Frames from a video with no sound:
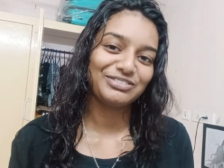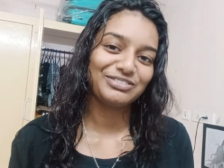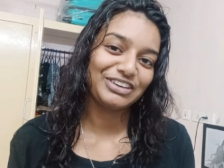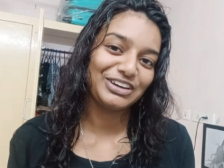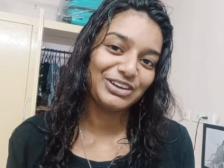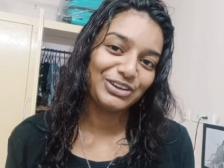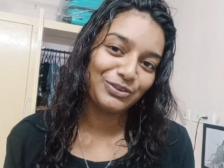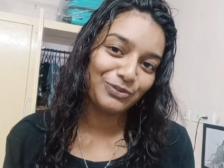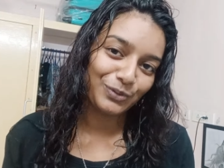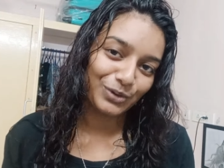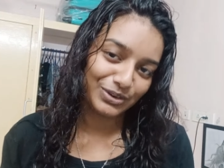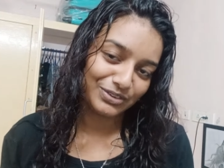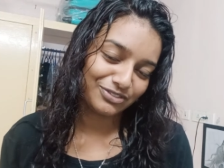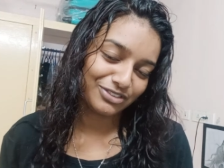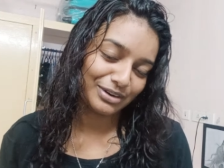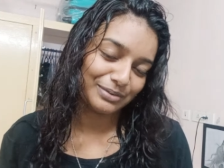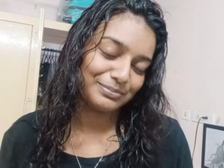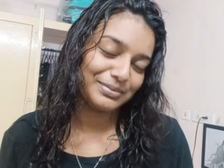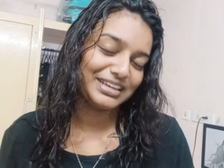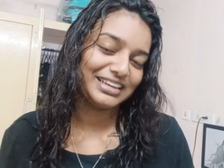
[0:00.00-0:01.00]
you
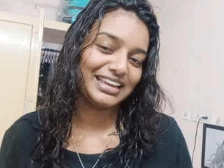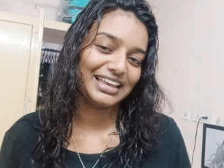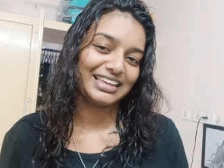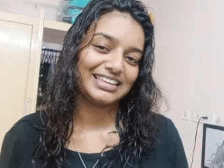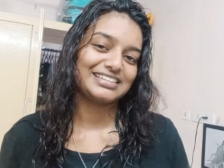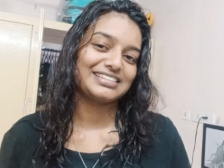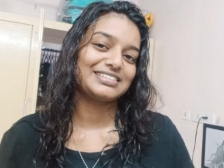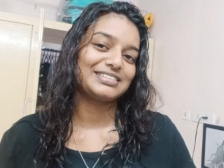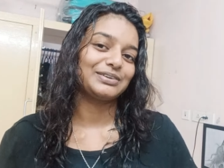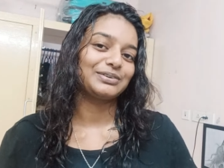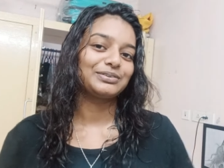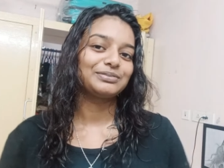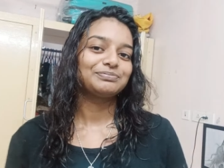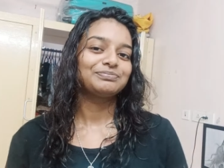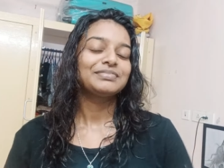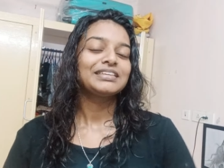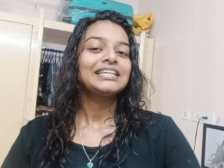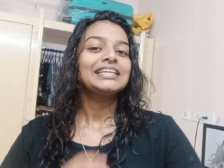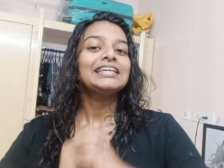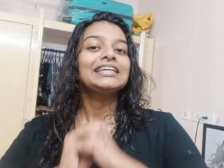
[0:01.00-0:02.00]
want from me next. So
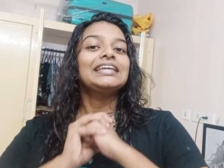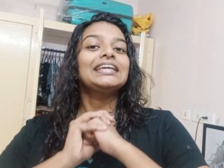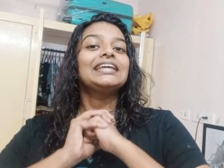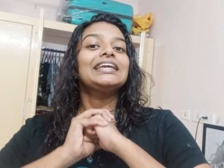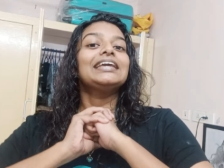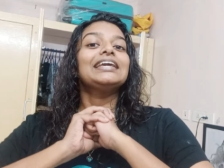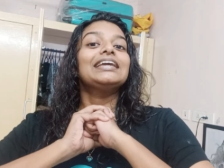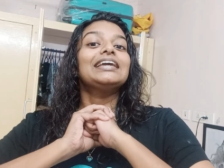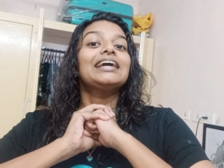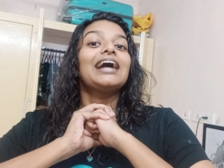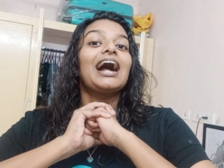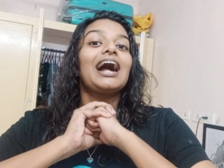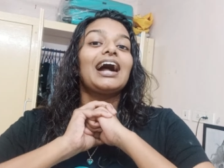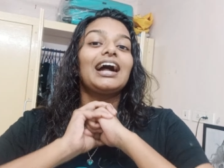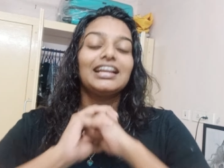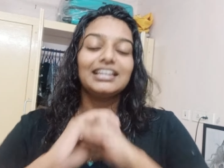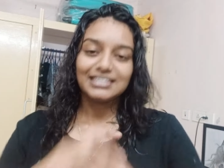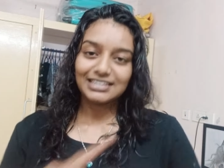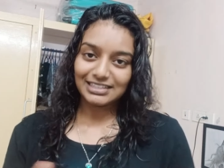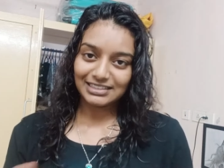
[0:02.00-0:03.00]

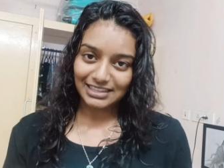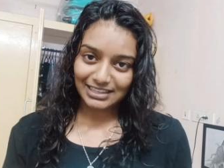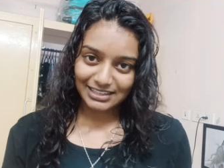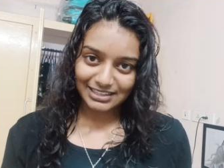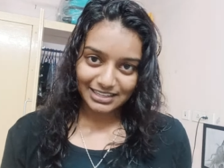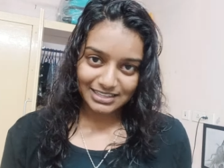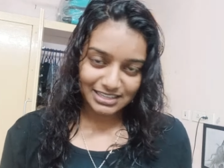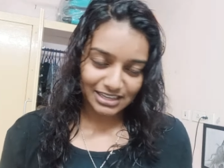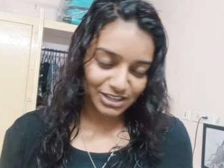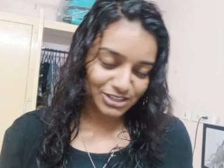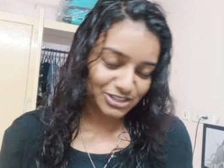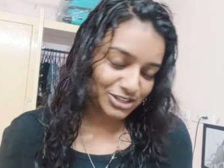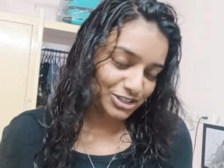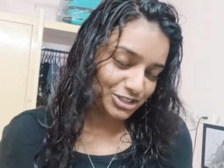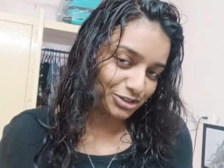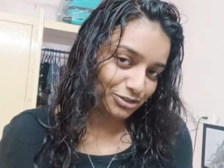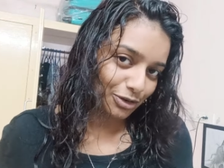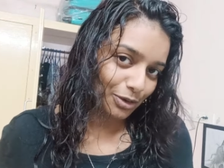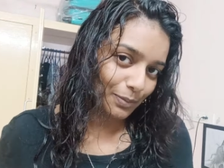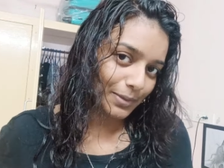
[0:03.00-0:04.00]
until then, it's
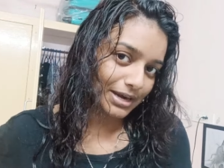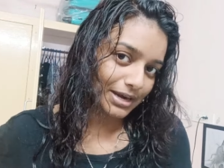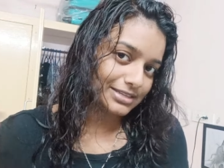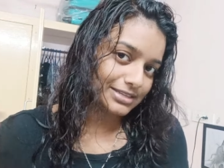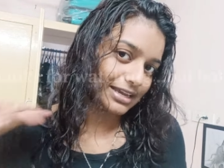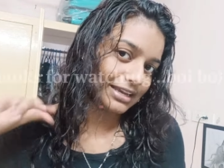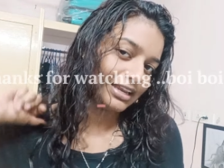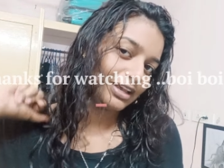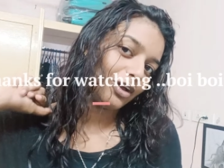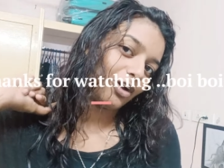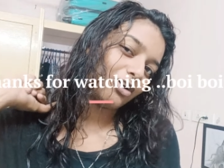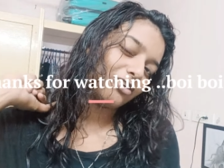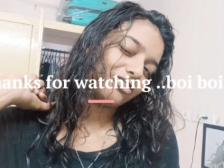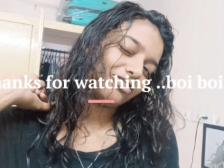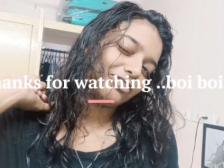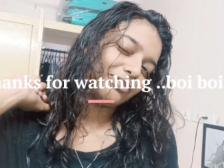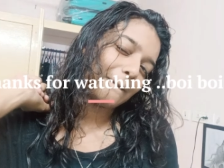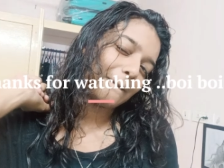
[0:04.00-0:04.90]
Archana Shivakumar signing off.